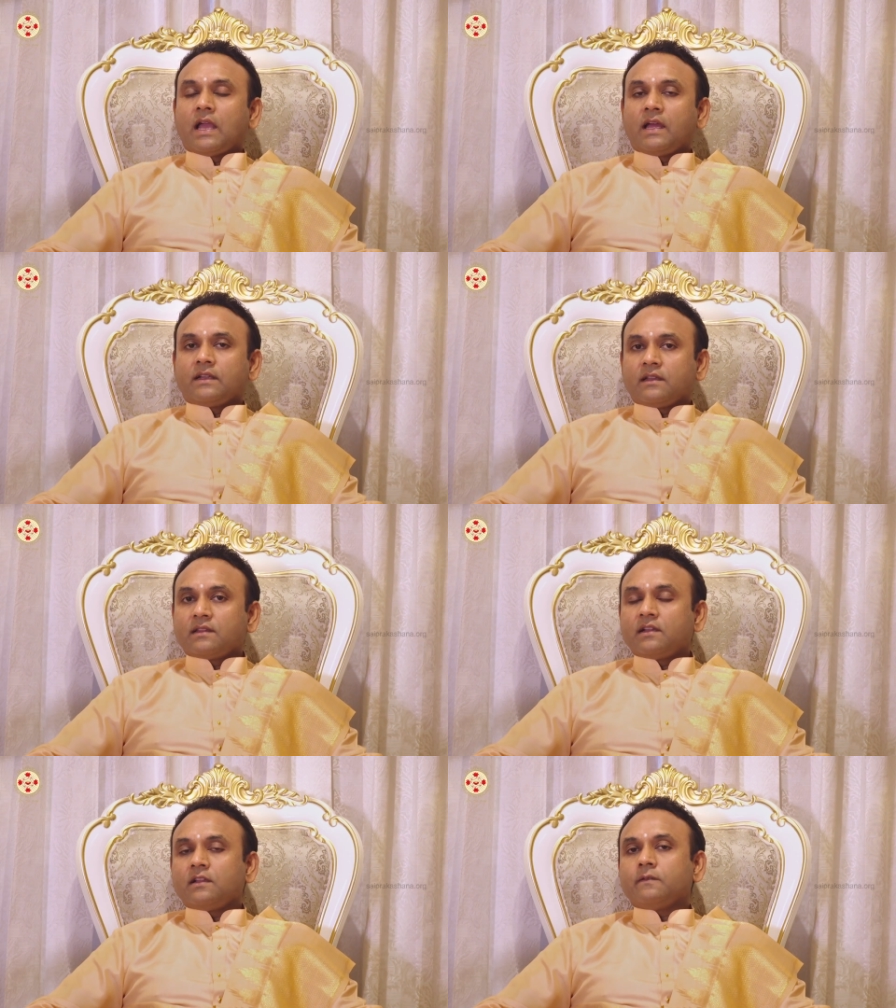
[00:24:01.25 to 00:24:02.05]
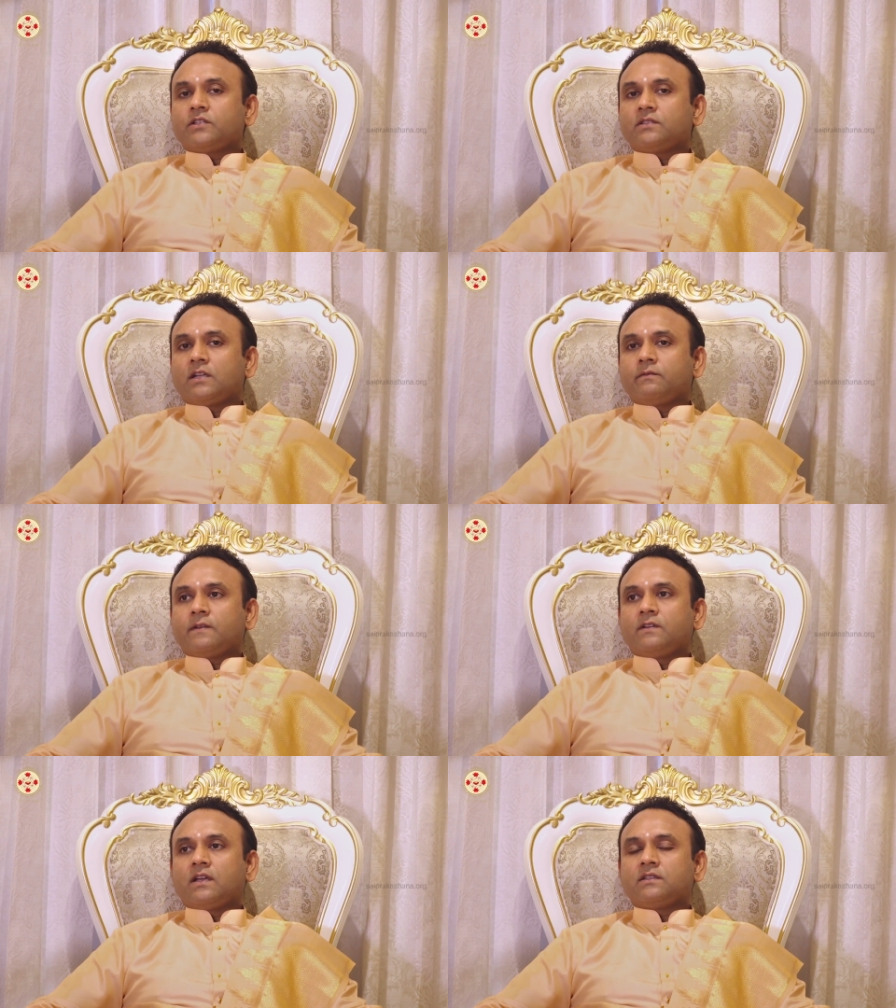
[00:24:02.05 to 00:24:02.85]
And another innovation that we
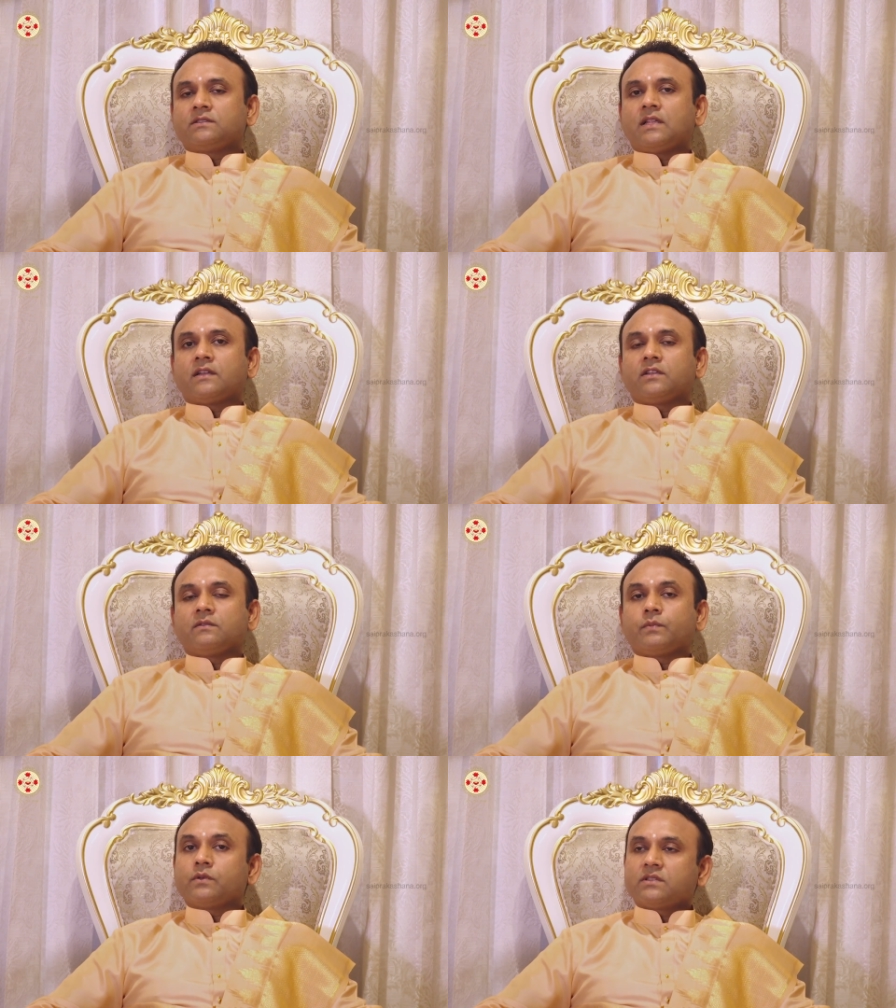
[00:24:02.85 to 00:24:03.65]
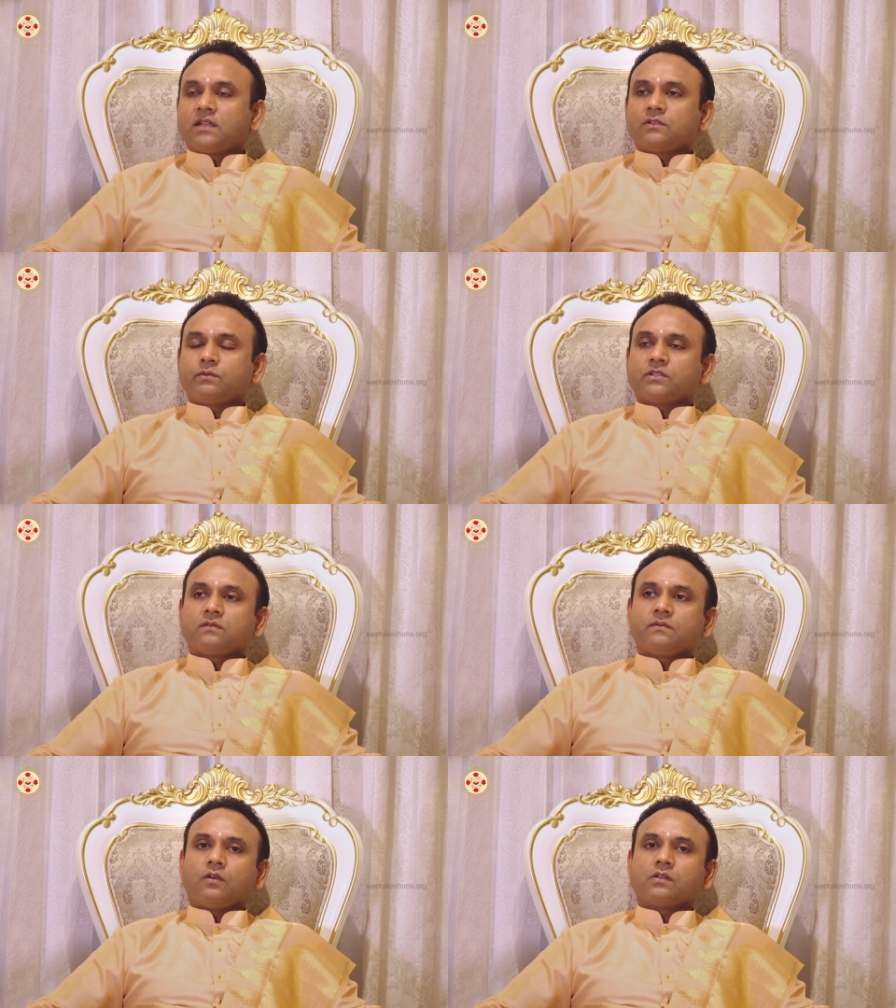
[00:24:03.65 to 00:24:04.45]
have done is that in
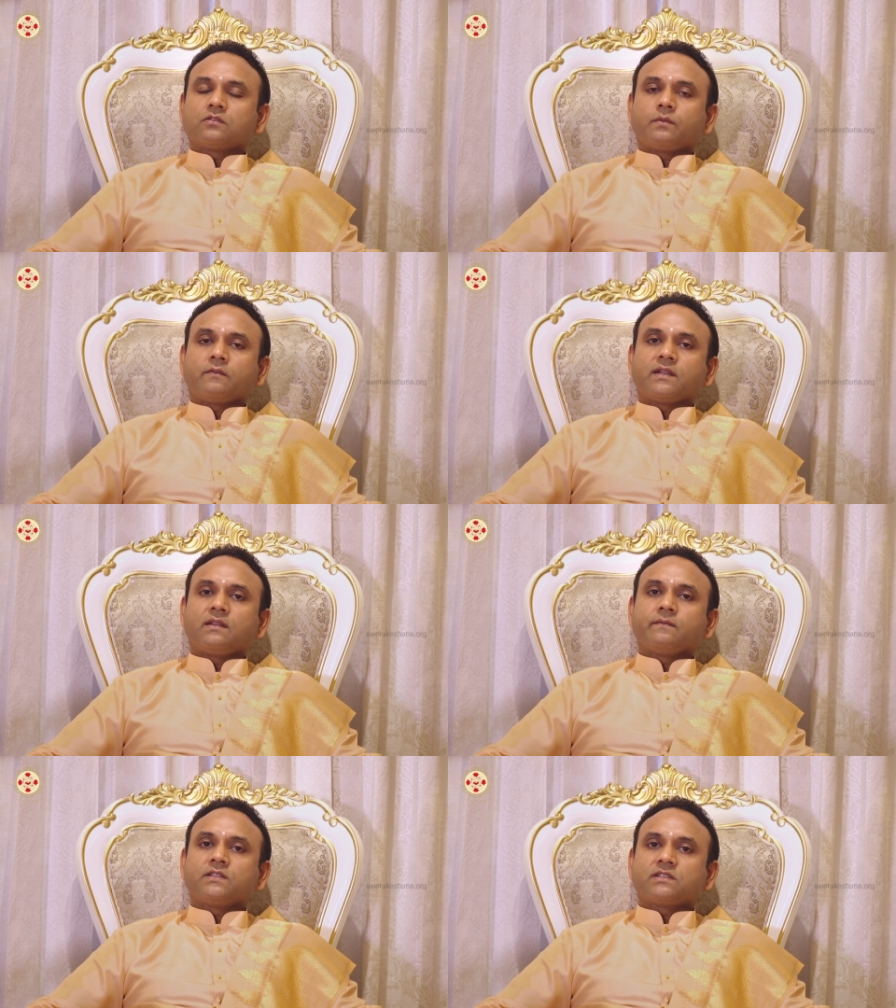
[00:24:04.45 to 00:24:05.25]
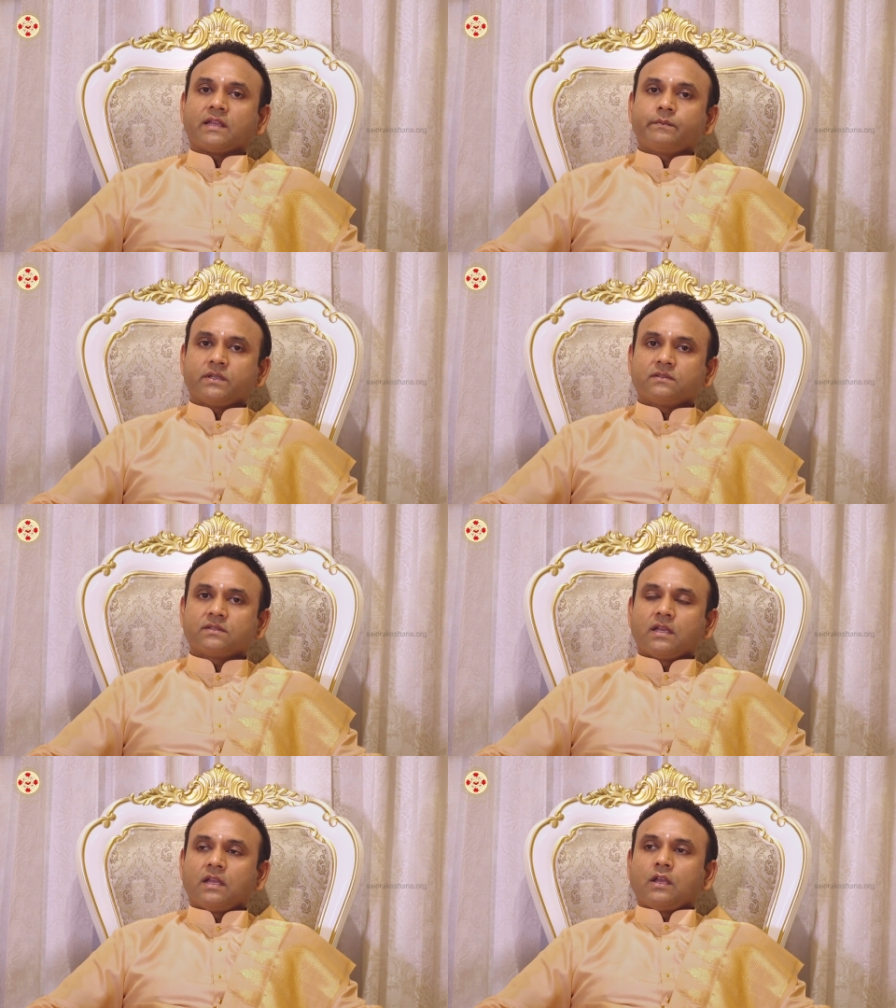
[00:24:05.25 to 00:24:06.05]
post-graduation, we also provide them with stipends,